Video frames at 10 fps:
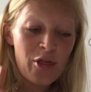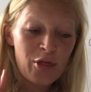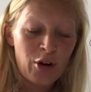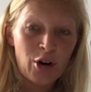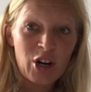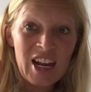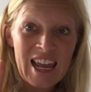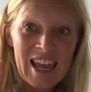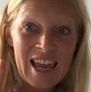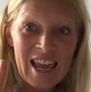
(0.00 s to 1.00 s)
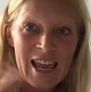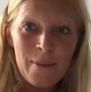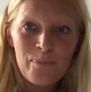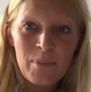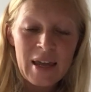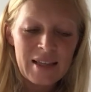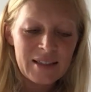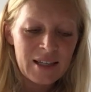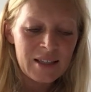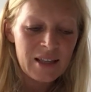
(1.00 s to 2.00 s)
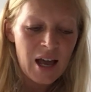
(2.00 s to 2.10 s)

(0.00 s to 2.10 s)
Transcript: three pieces